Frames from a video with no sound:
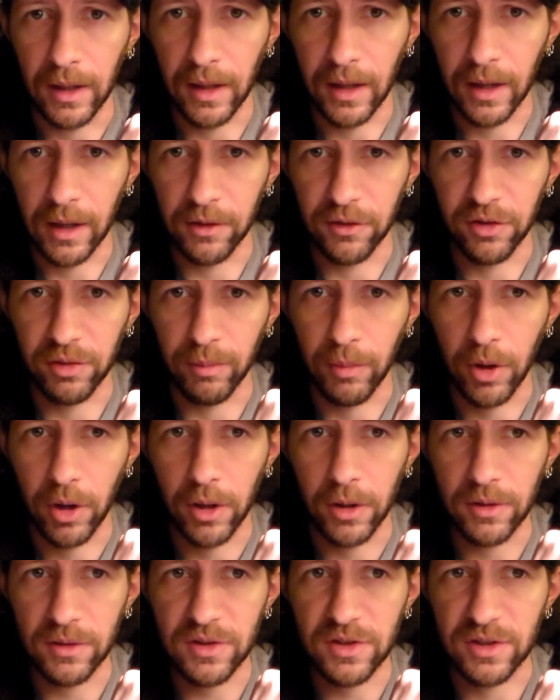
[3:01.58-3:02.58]
And
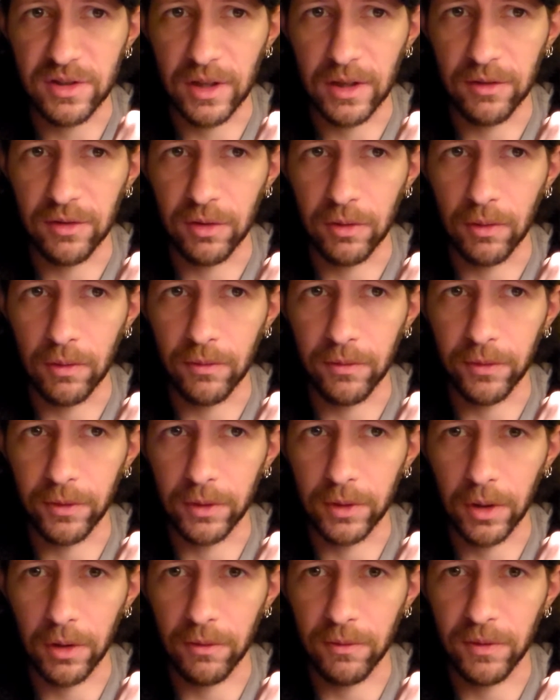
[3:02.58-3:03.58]
tomorrow, stay tuned
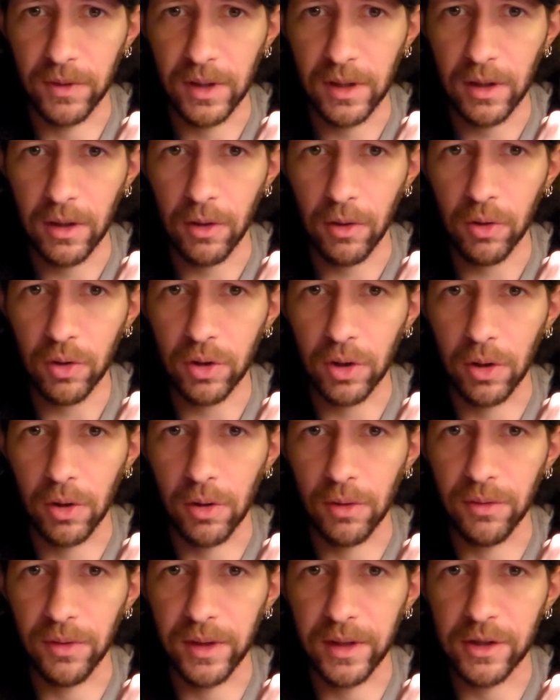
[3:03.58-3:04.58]
for another video
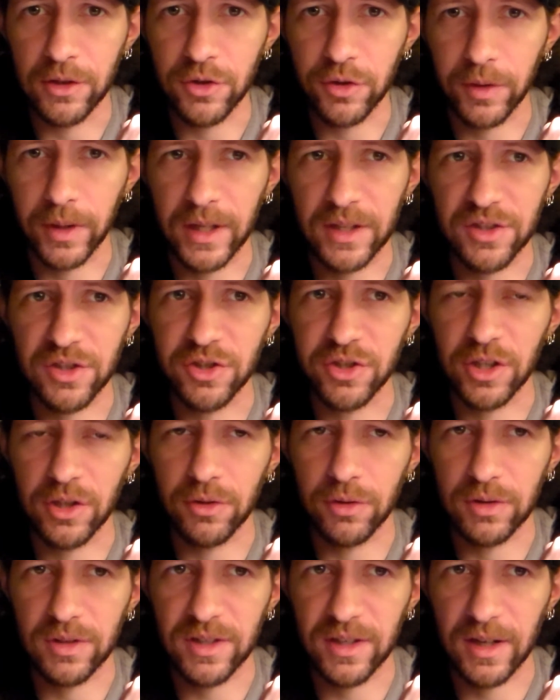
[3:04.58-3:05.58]
called the
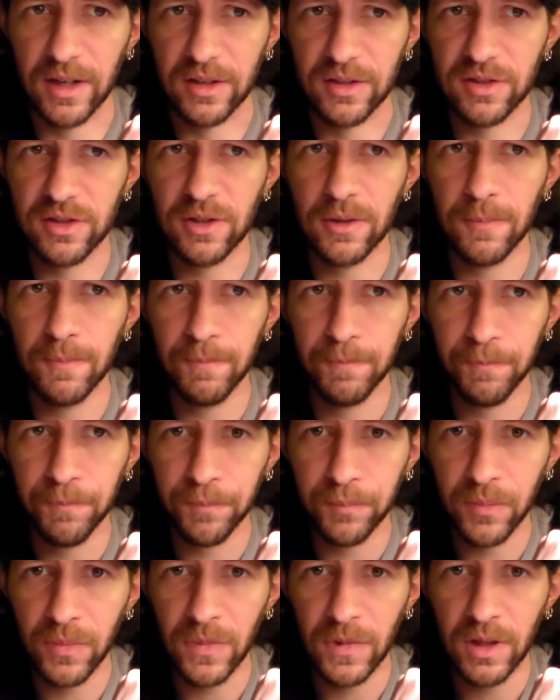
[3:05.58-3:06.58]
Transgender Test.
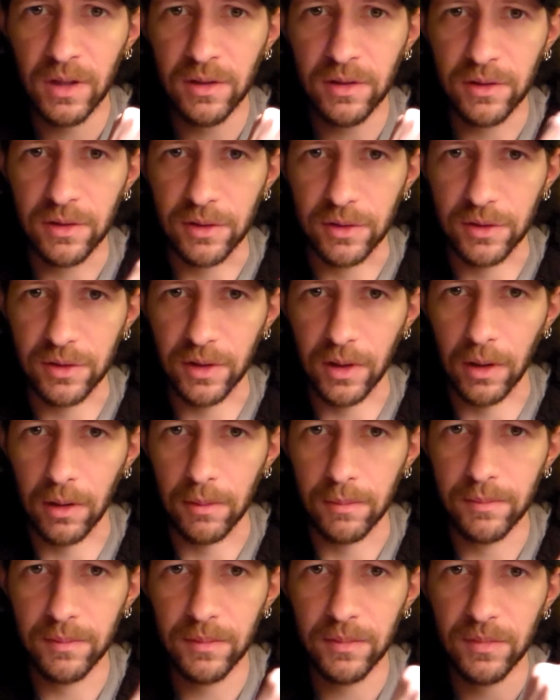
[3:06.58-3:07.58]

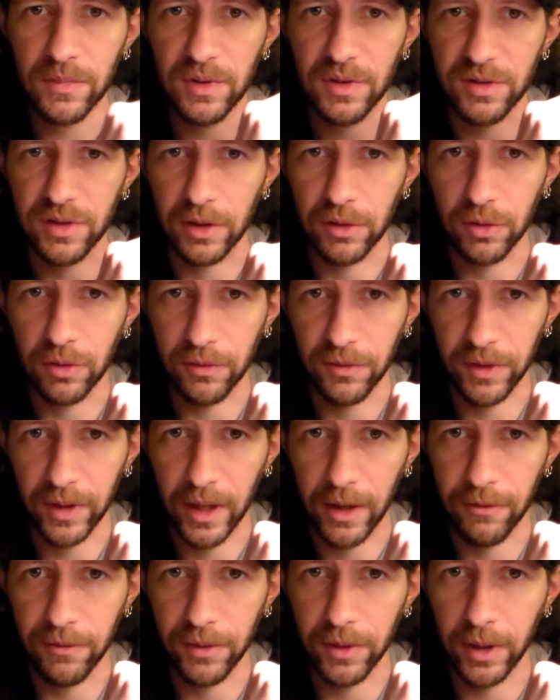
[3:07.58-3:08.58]
So, stay tuned for
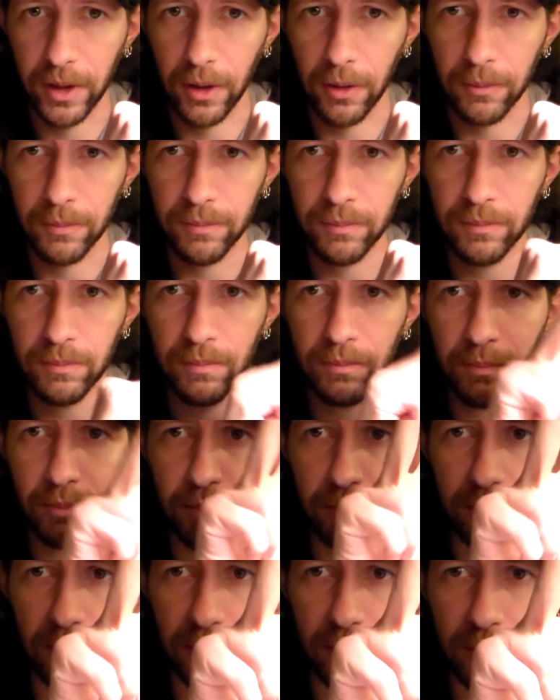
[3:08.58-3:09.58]
that video.
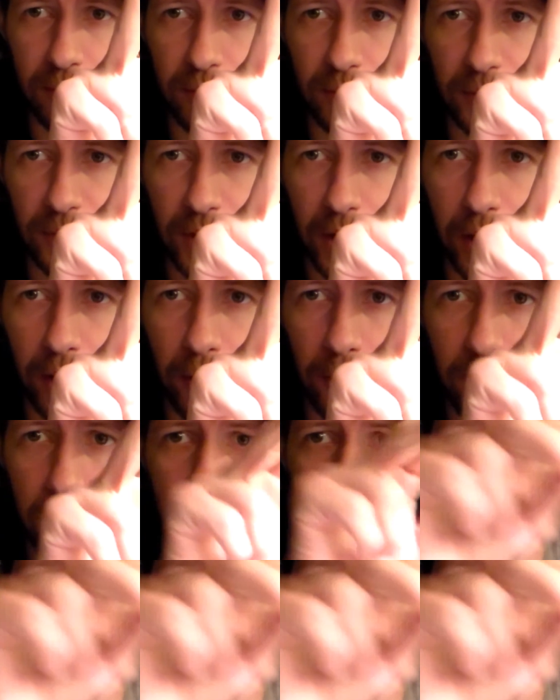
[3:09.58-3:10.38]
Later.